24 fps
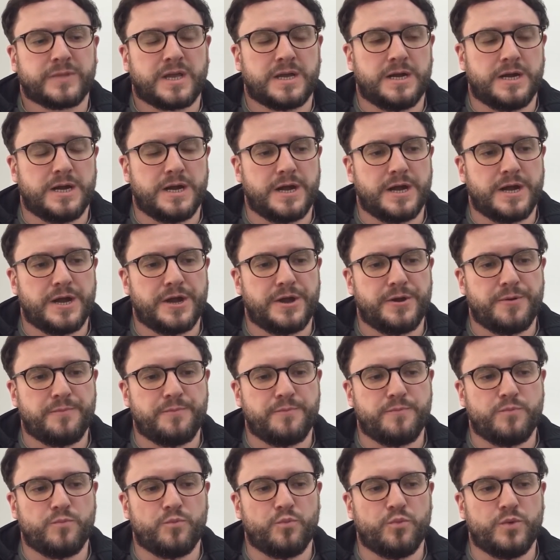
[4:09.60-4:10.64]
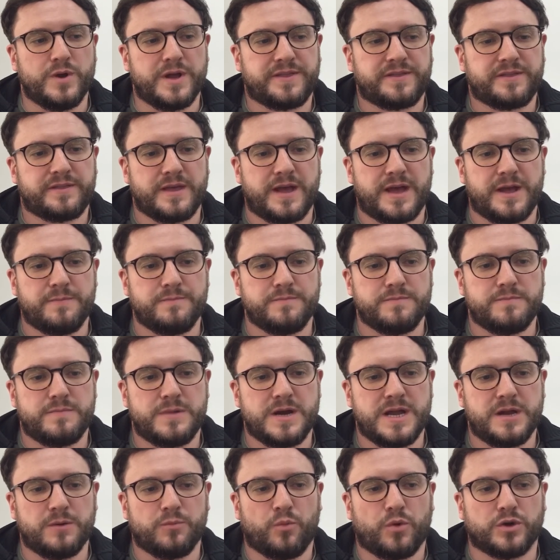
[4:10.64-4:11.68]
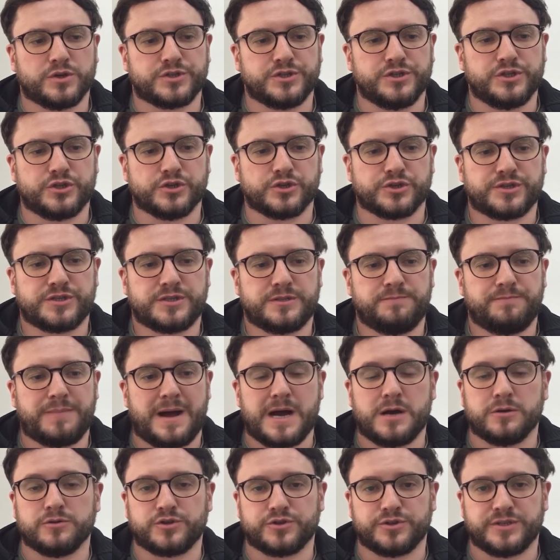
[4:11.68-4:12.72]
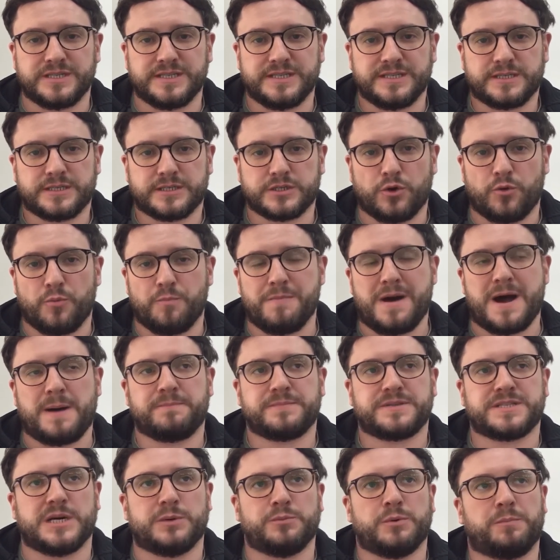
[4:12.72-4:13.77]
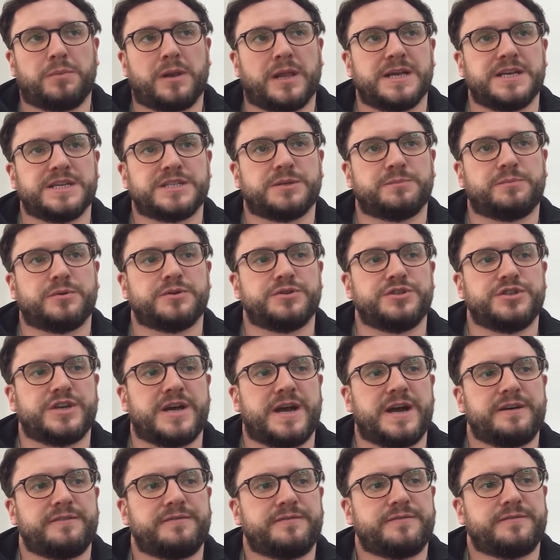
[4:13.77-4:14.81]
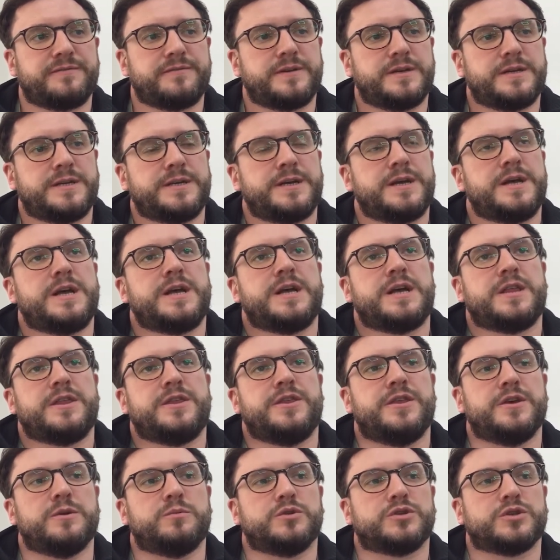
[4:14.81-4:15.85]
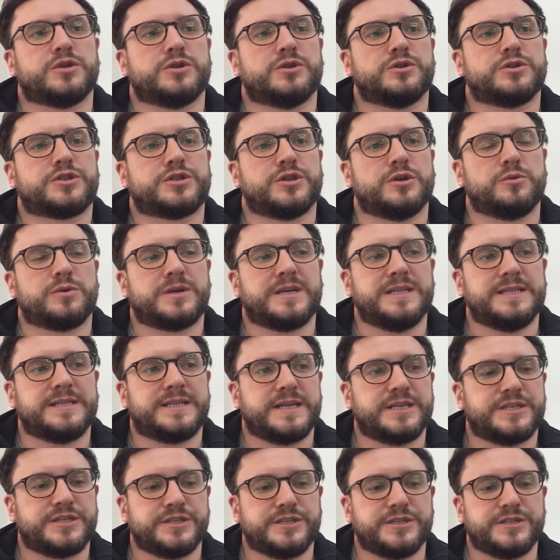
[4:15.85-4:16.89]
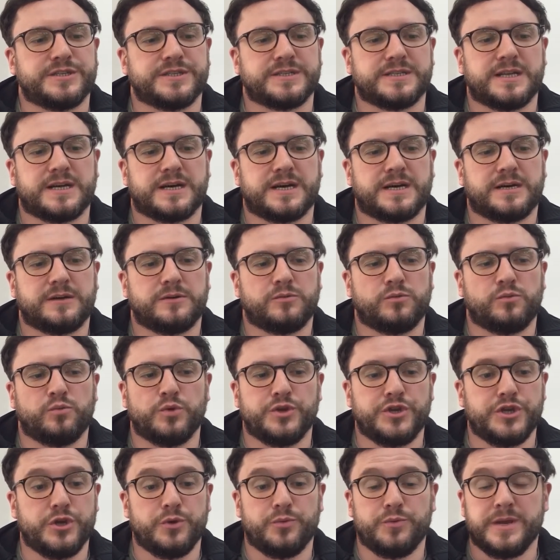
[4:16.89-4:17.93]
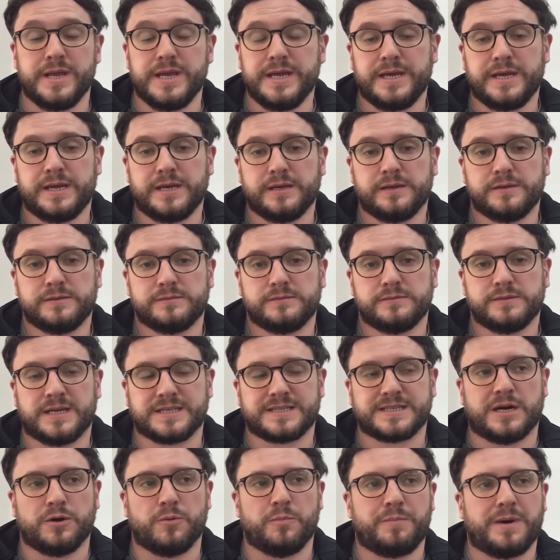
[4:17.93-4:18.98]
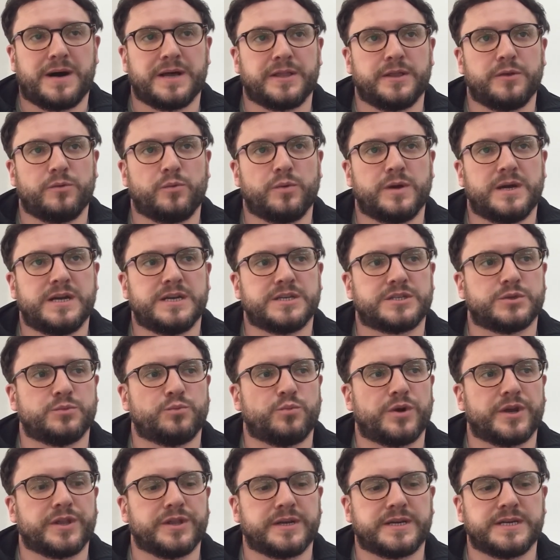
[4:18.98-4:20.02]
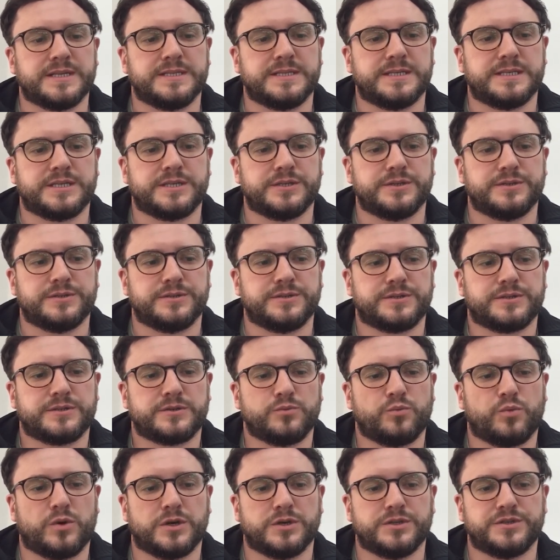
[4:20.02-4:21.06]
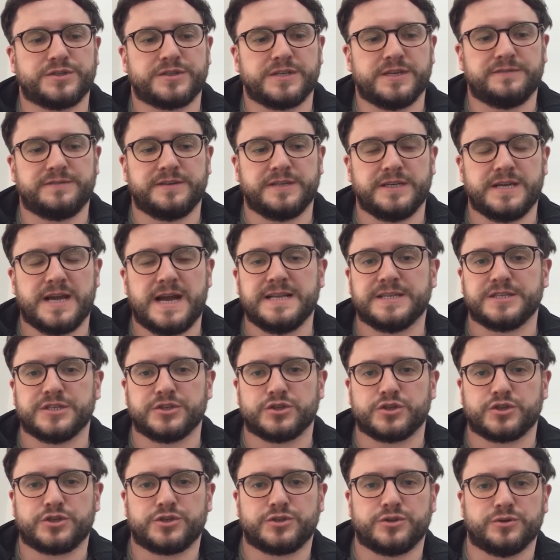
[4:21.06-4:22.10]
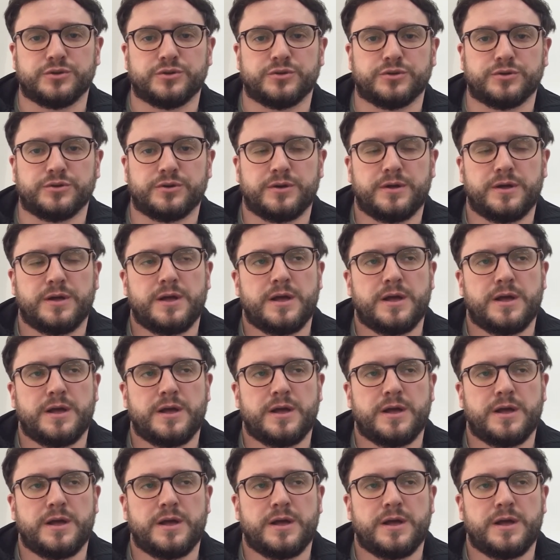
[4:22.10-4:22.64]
With them, it wasn't just boundaries, so maps that were placed upon Jeff. There was also conditions that were unique. That's how bad they were. So one of the conditions was if he enters a store